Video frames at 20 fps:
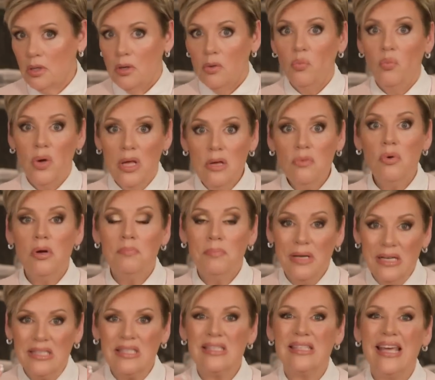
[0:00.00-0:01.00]
We would
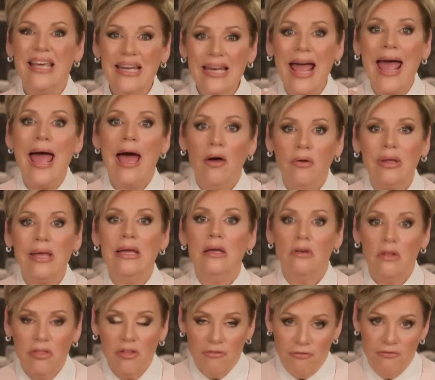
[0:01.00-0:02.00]
be sent out
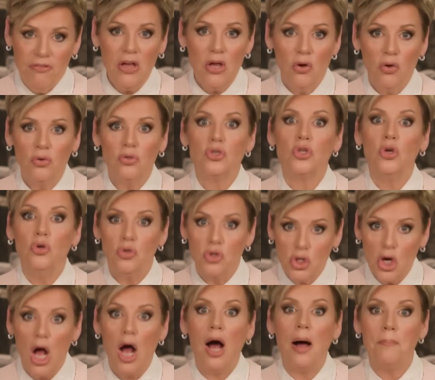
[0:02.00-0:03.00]
into the field to
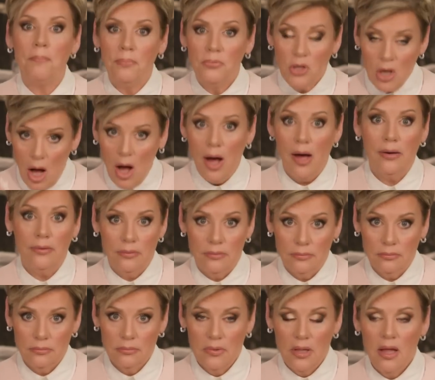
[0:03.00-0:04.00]
chop
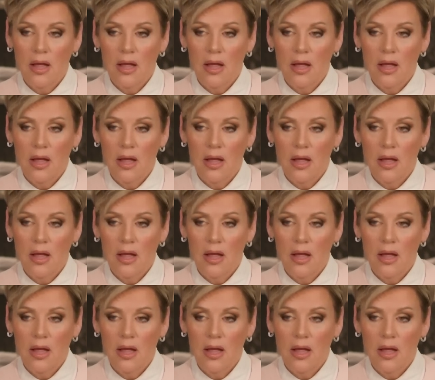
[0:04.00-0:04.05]
cotton.